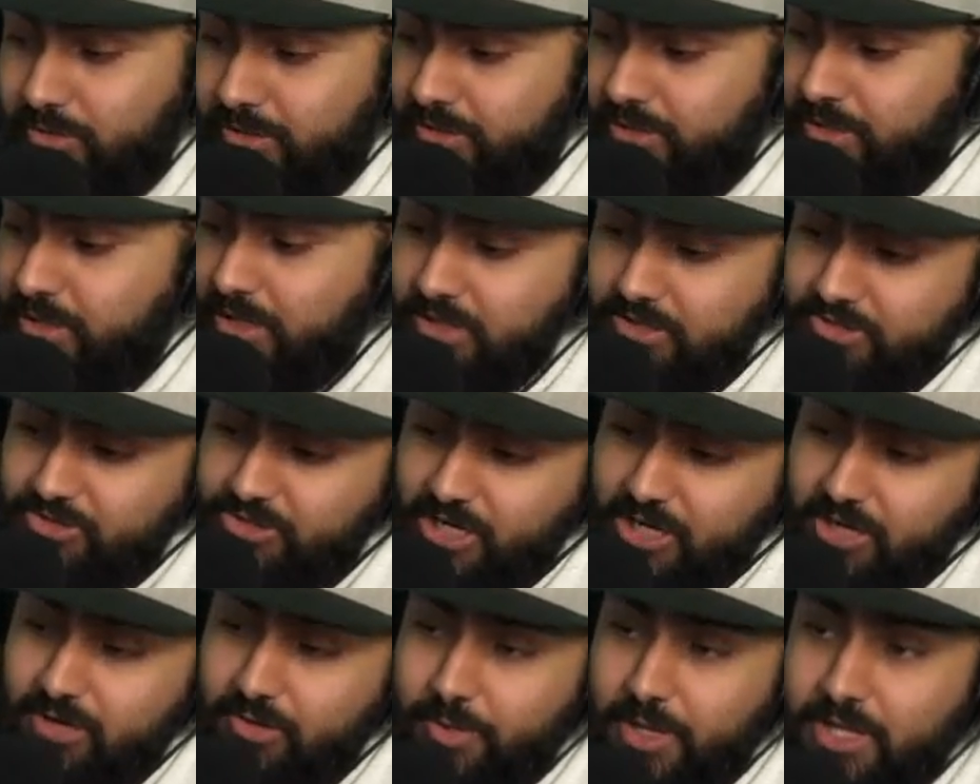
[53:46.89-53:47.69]
And
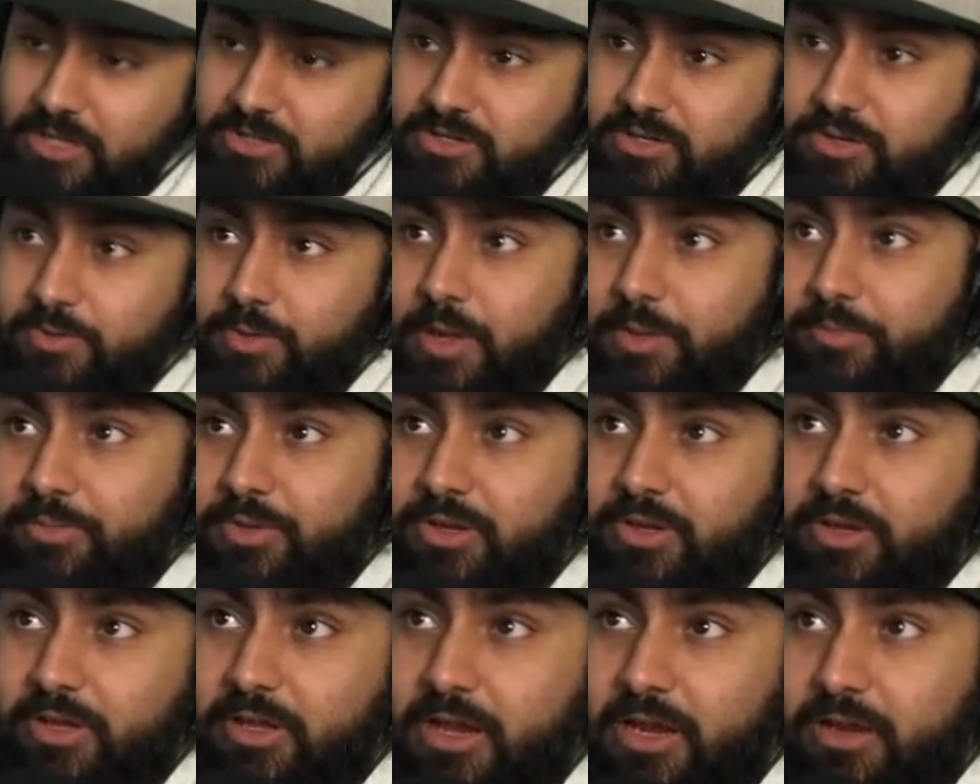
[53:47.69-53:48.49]
Jack Hermanson, in my
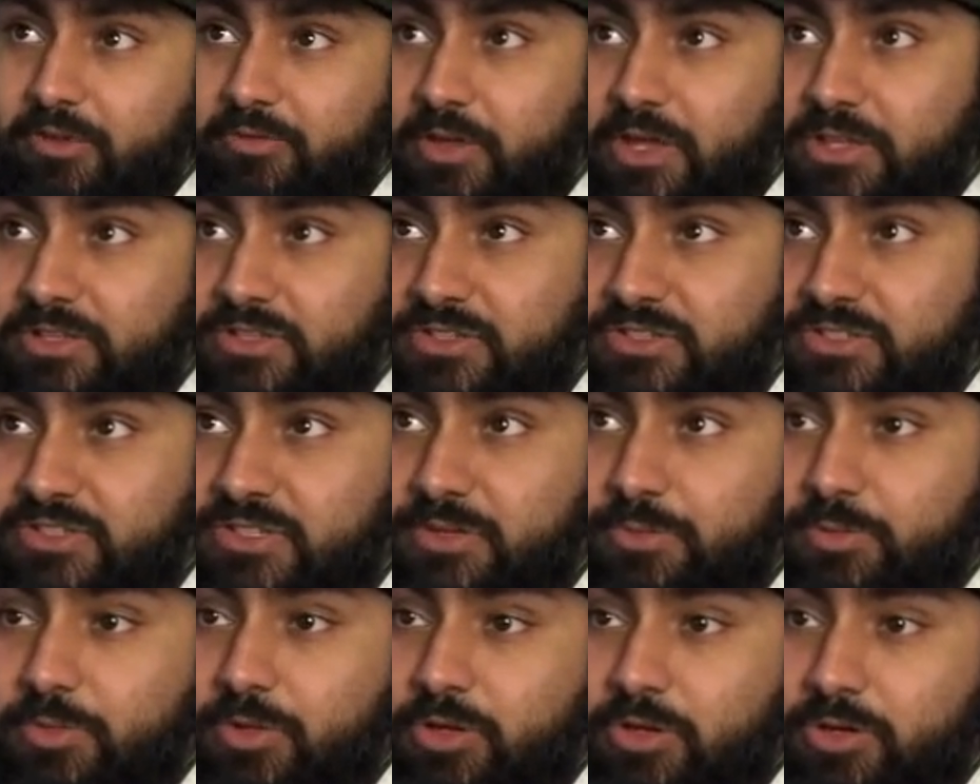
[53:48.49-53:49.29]
opinion, kind of has a
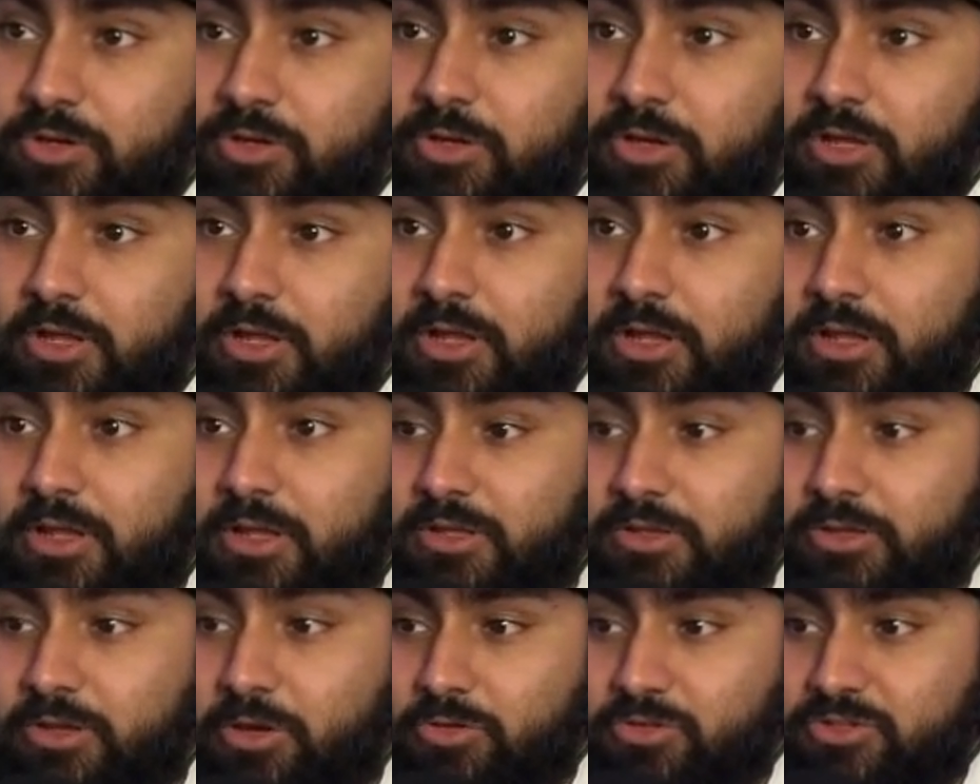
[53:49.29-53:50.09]
similar,
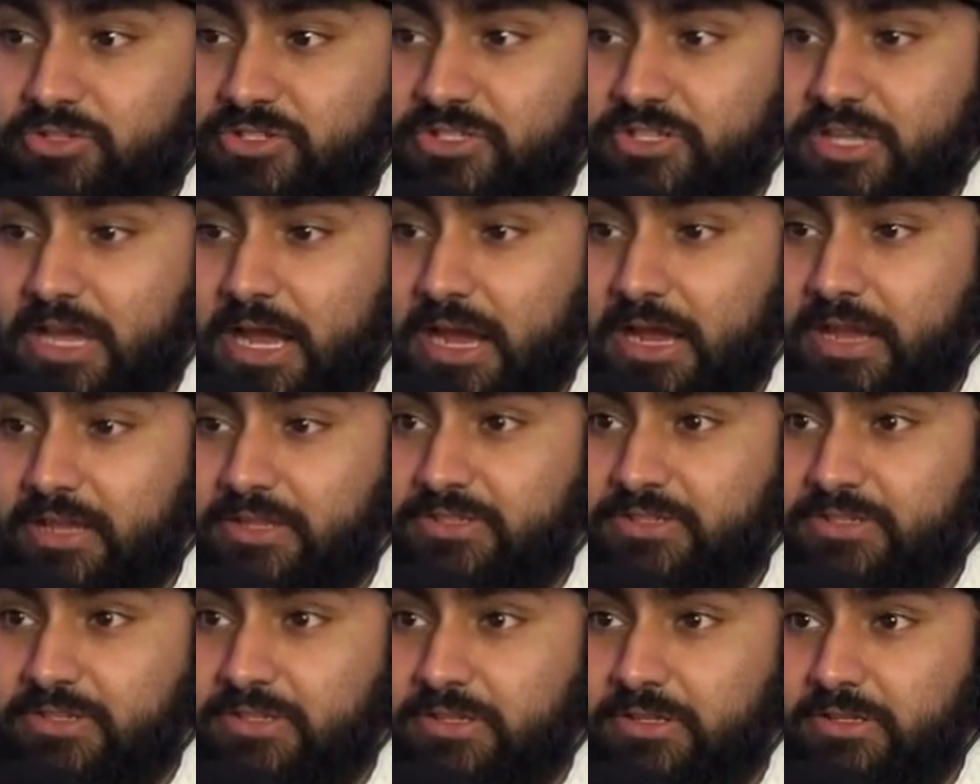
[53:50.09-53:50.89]
you know,
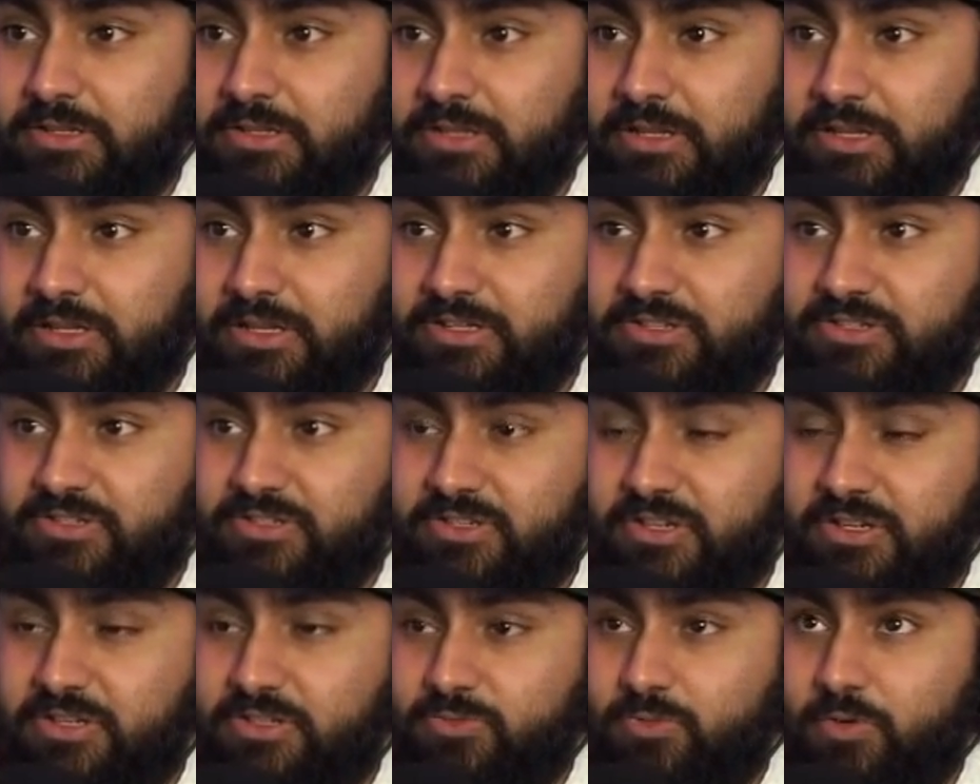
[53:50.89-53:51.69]
size. And, like, he's
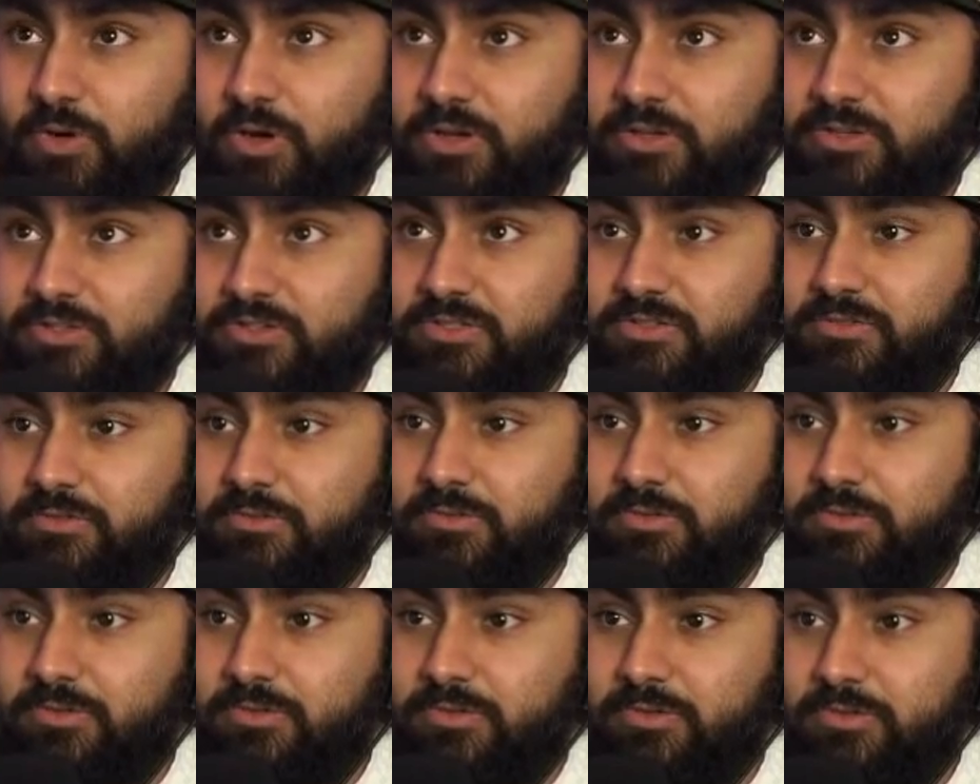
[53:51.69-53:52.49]
6'1",
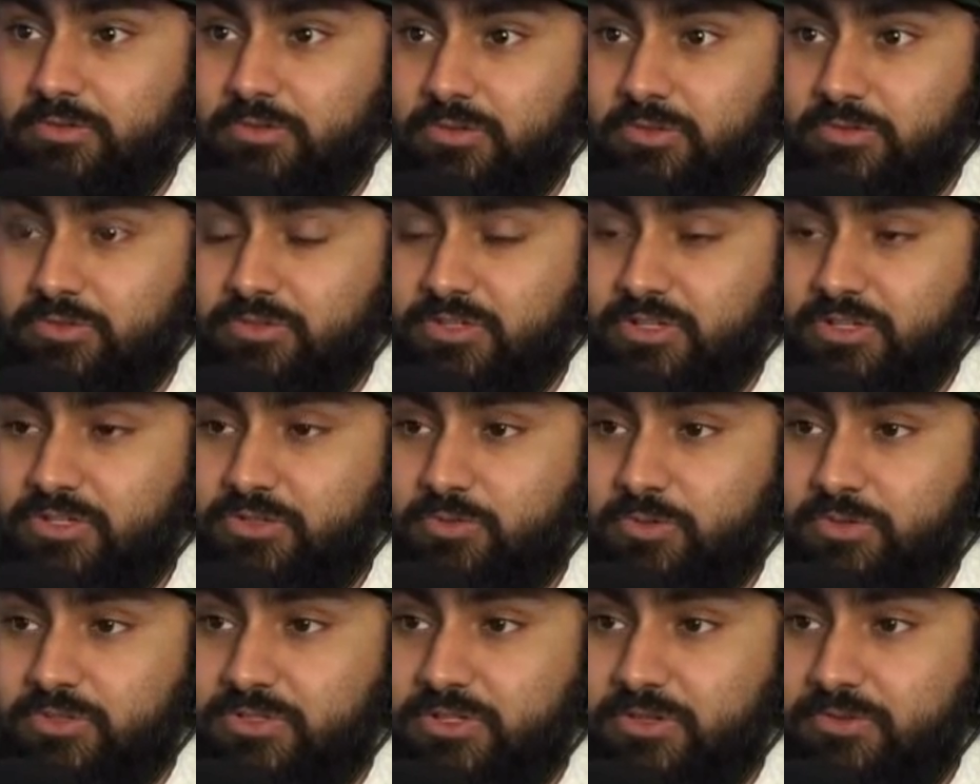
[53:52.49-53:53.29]
so
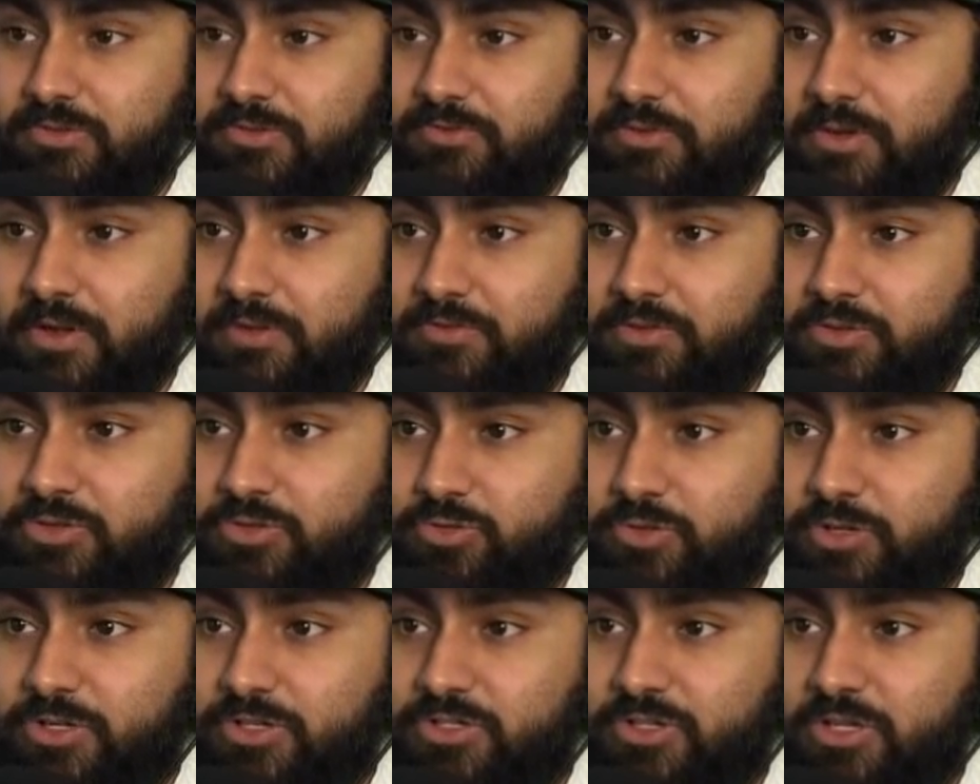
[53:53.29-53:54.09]
6'1",
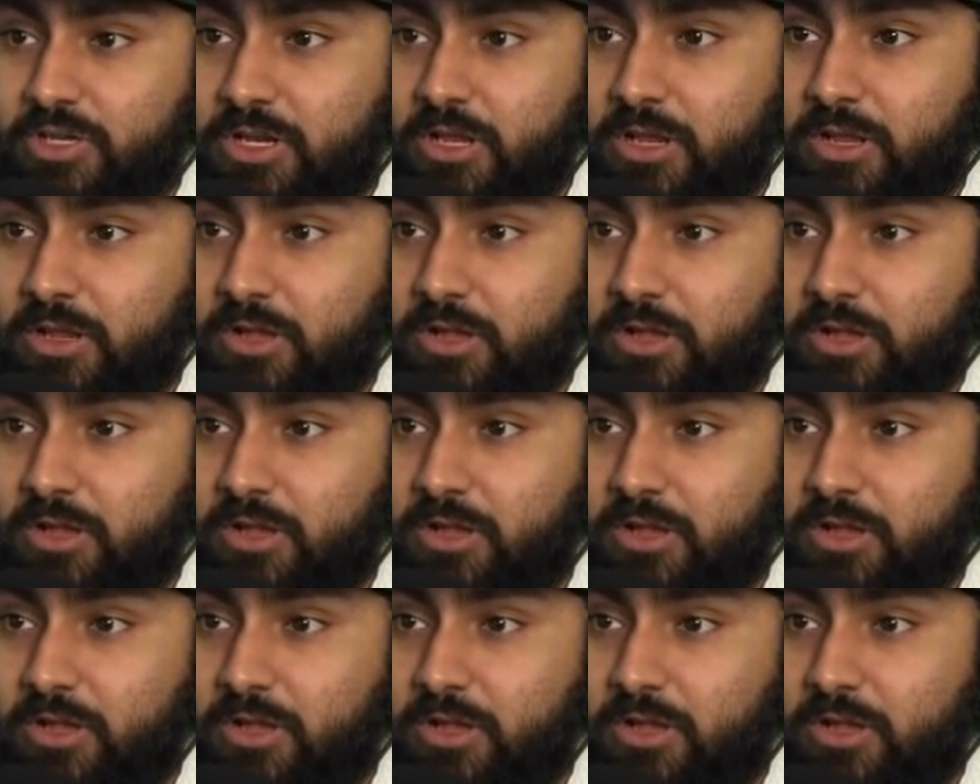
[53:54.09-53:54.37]
75-inch reach.